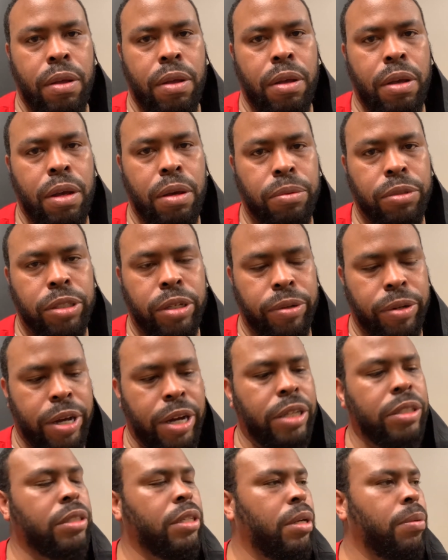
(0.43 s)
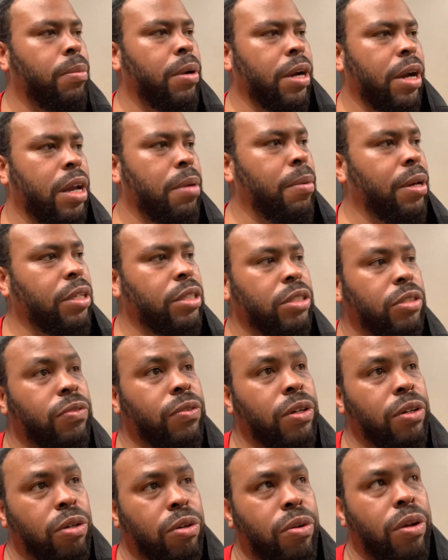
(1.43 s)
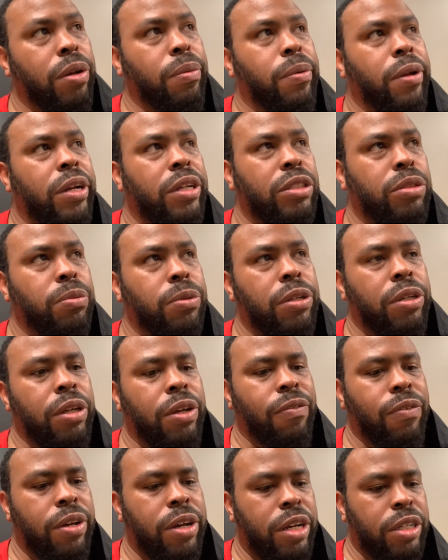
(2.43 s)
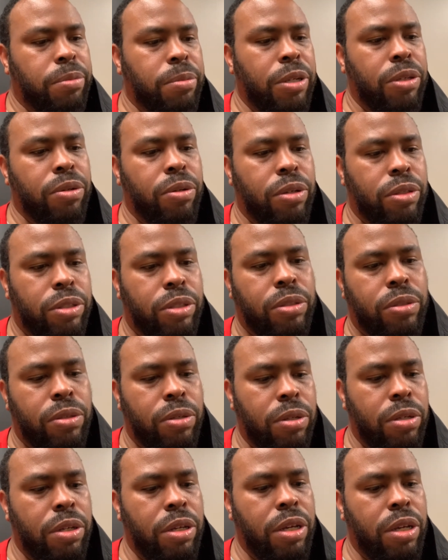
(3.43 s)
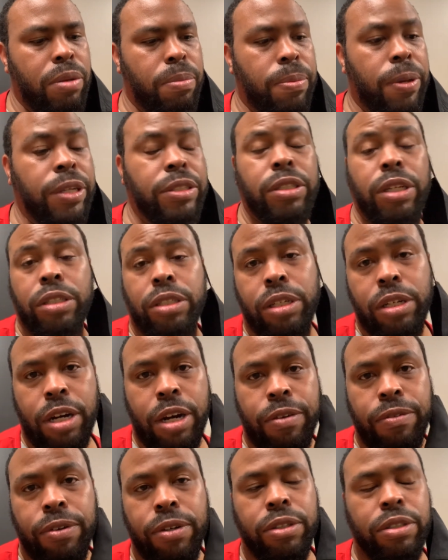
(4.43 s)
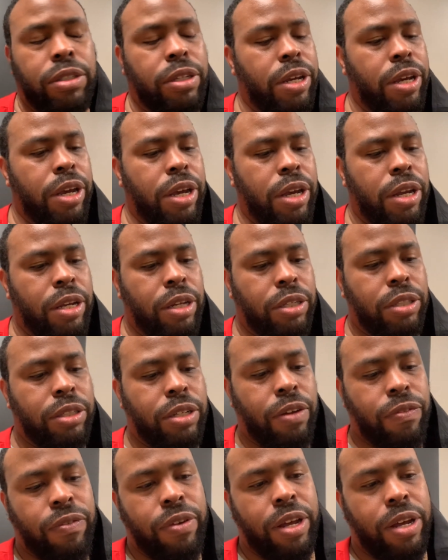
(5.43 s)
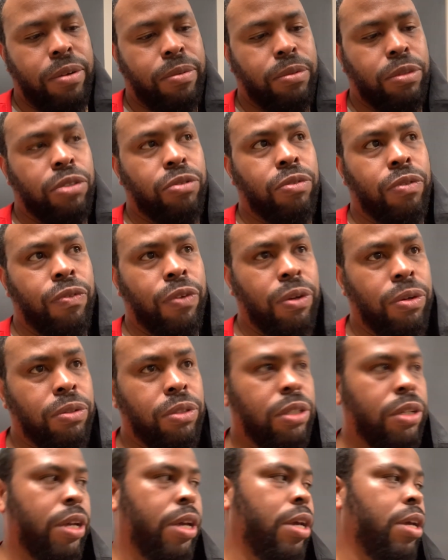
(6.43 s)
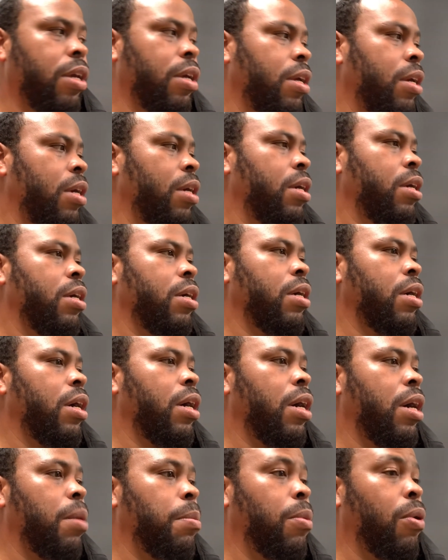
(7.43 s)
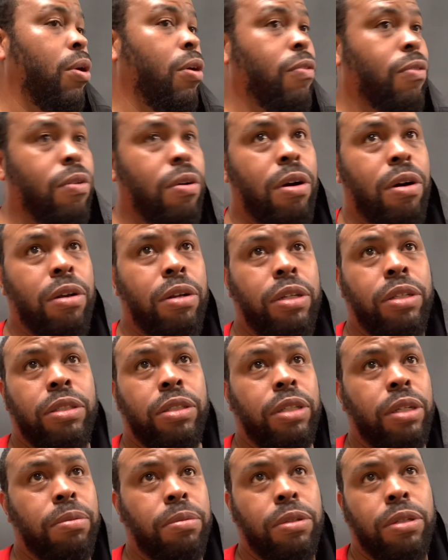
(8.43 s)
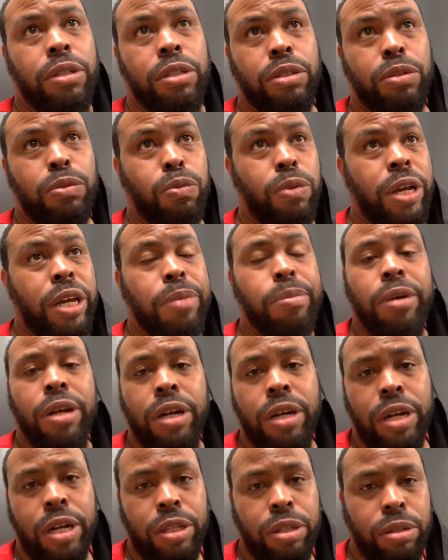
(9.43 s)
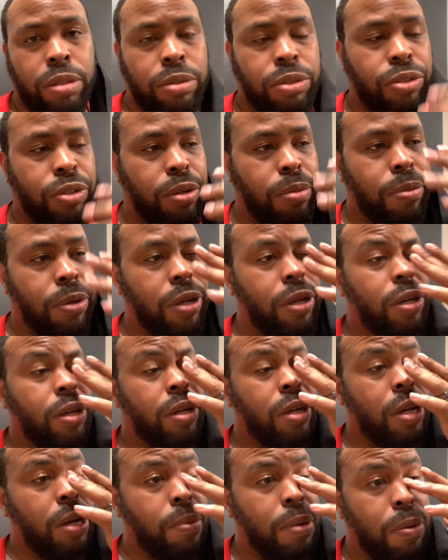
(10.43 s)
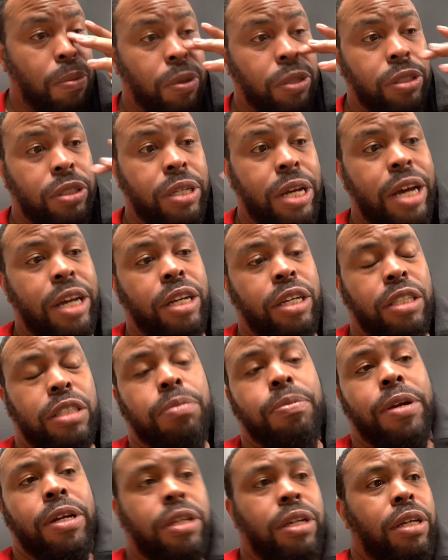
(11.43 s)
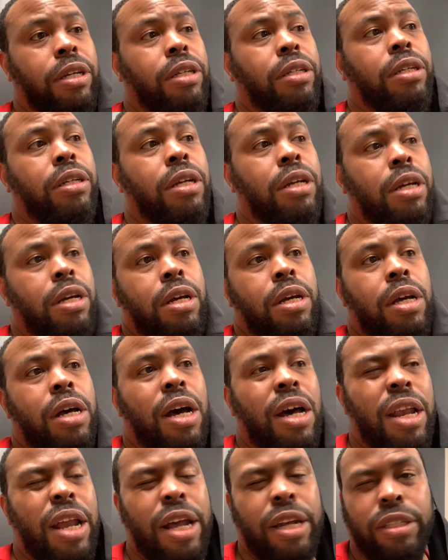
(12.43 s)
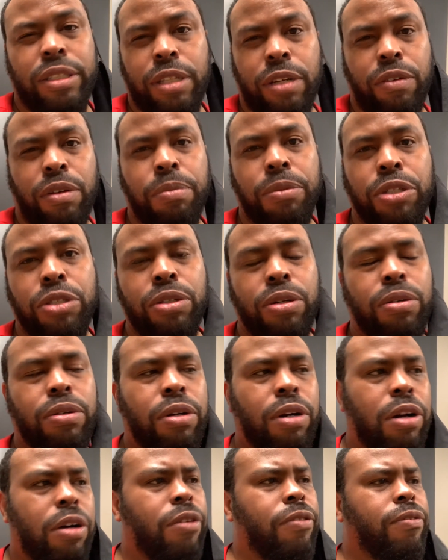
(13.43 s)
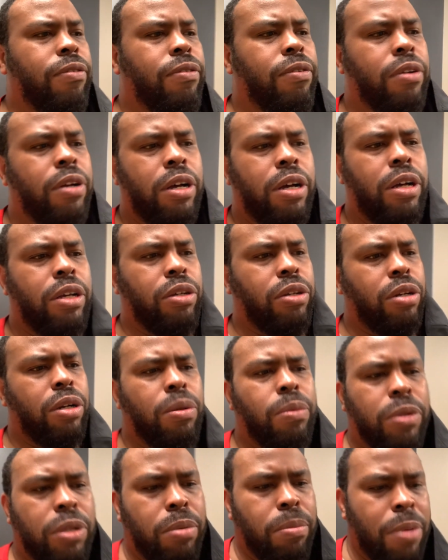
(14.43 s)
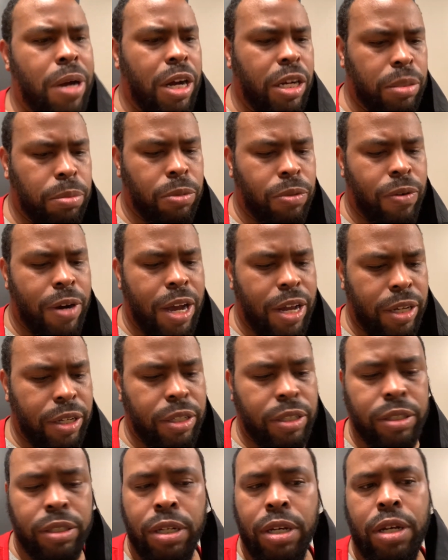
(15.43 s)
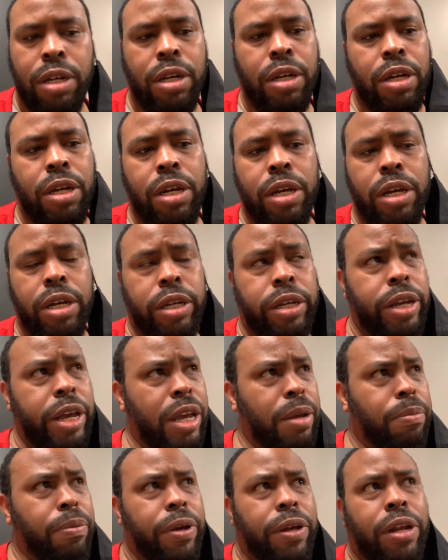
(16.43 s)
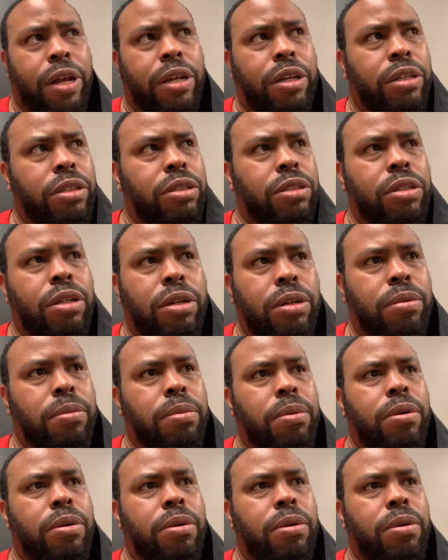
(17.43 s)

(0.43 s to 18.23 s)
Hey, what's up, guys? I got to make this real quick, but I just wanted to give you guys my thoughts on the PlayStation conference and the stuff that was revealed today. Overall, this shit was way better than I thought it was going to be. I was not expecting a lot of stuff to be shown off, you know, with the Miles Morales gameplay that looks dope.